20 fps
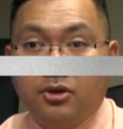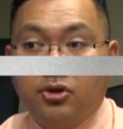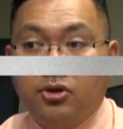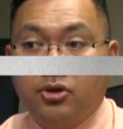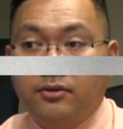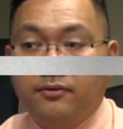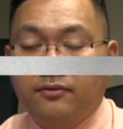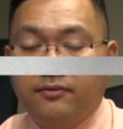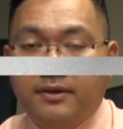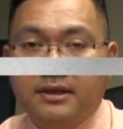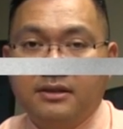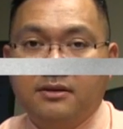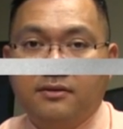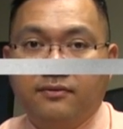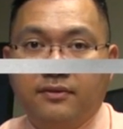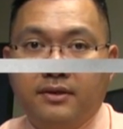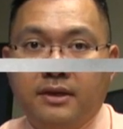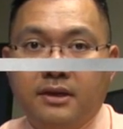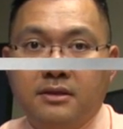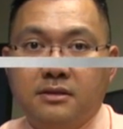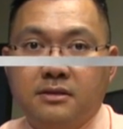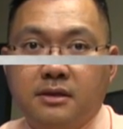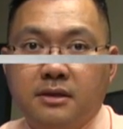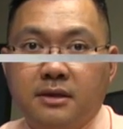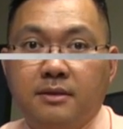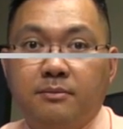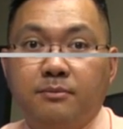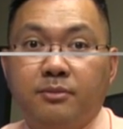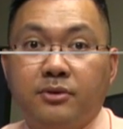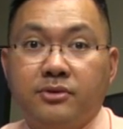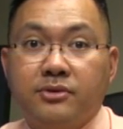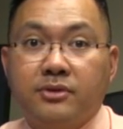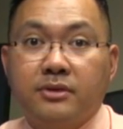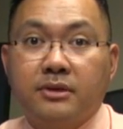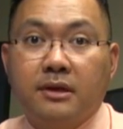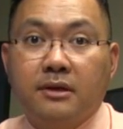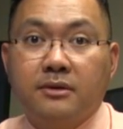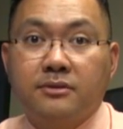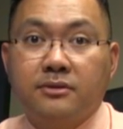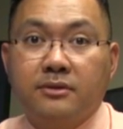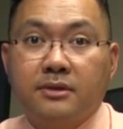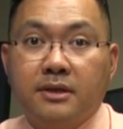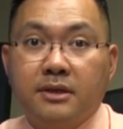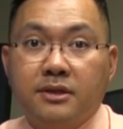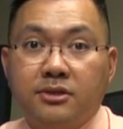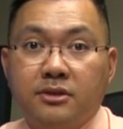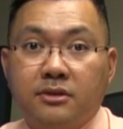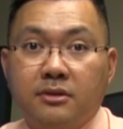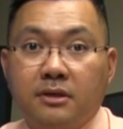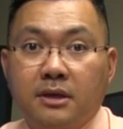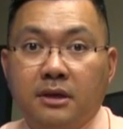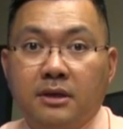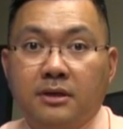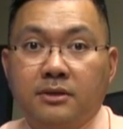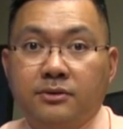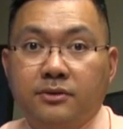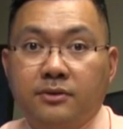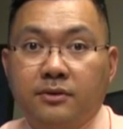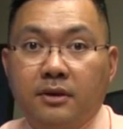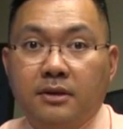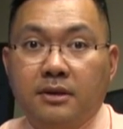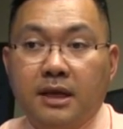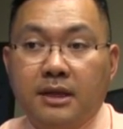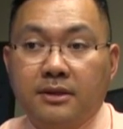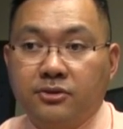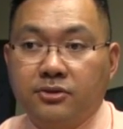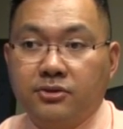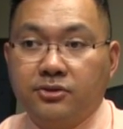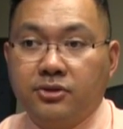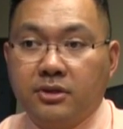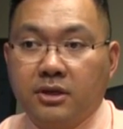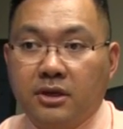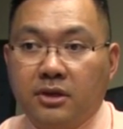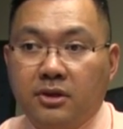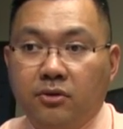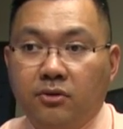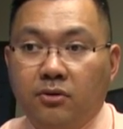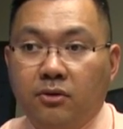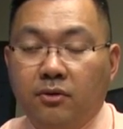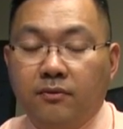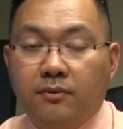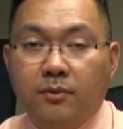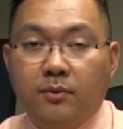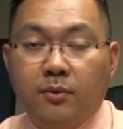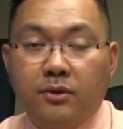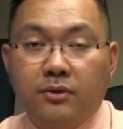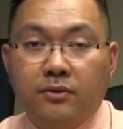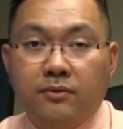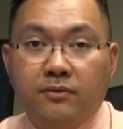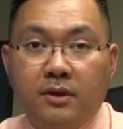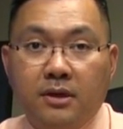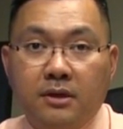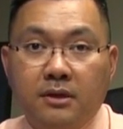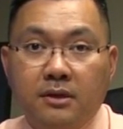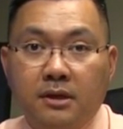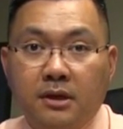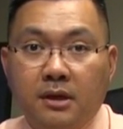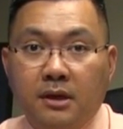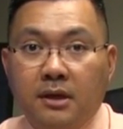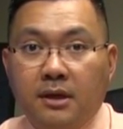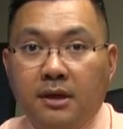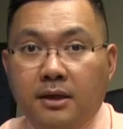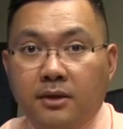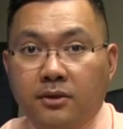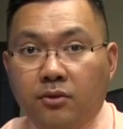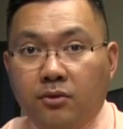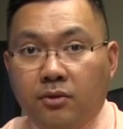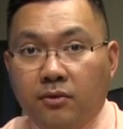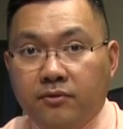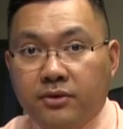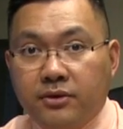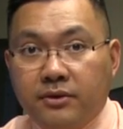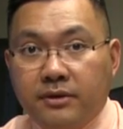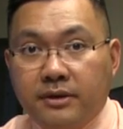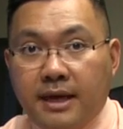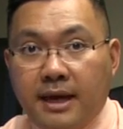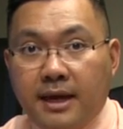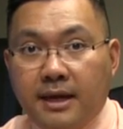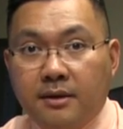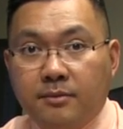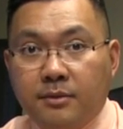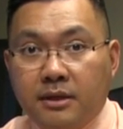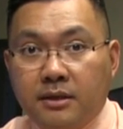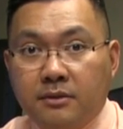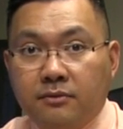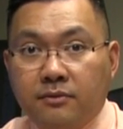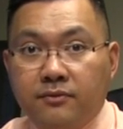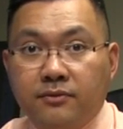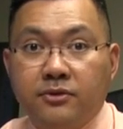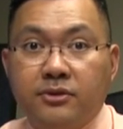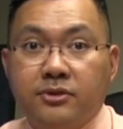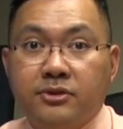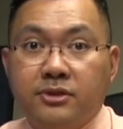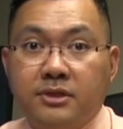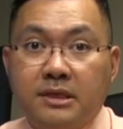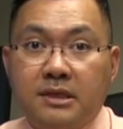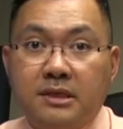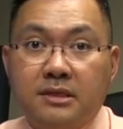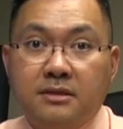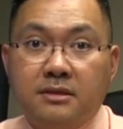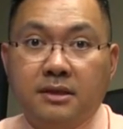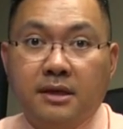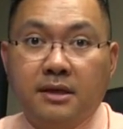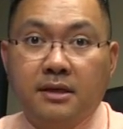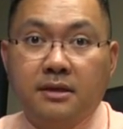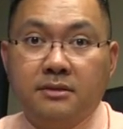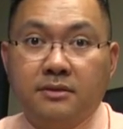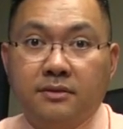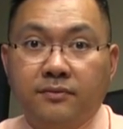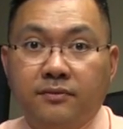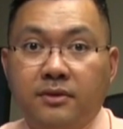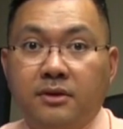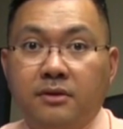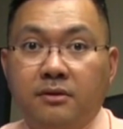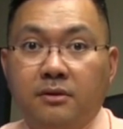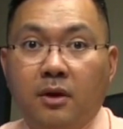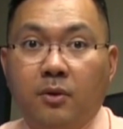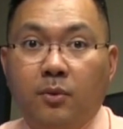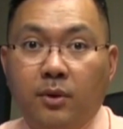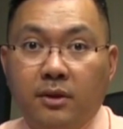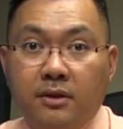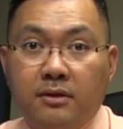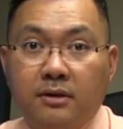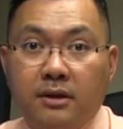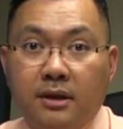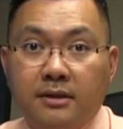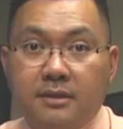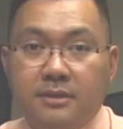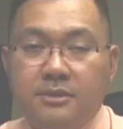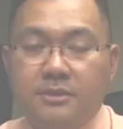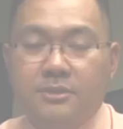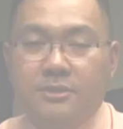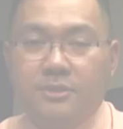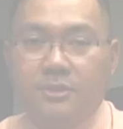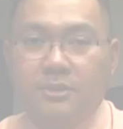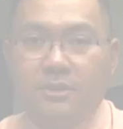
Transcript: a good face-to-face, in-person consultation so that that surgeon can go over what you've done and go over your anatomy, review your CT scans, and figure out whether or not this is a